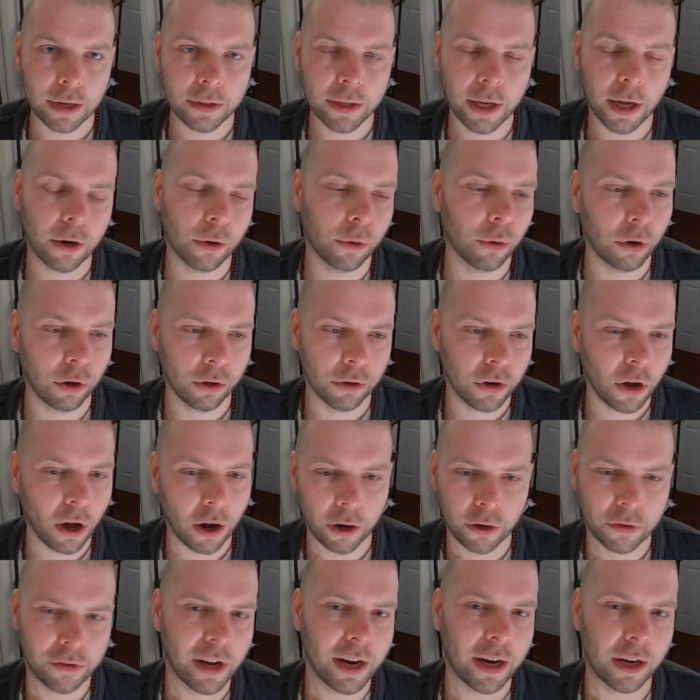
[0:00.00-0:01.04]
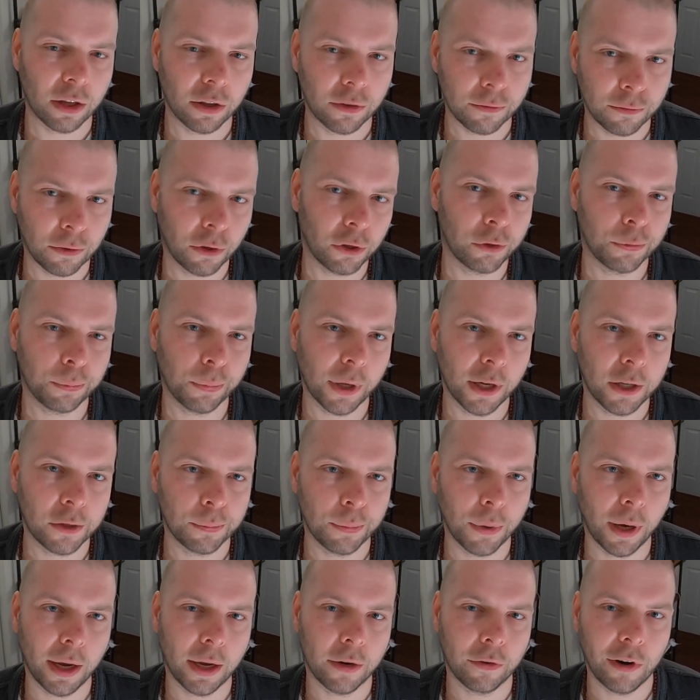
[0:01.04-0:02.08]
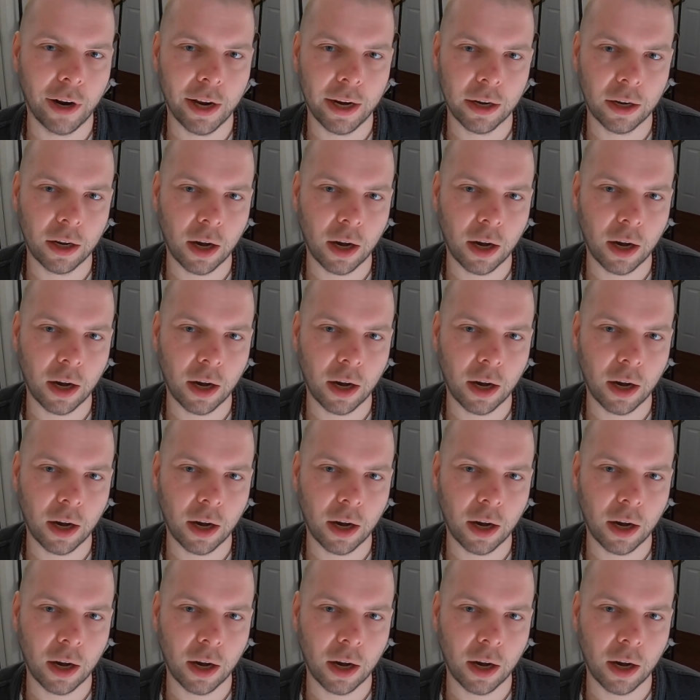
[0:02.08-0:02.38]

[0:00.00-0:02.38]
debt or not create it in the first place by writing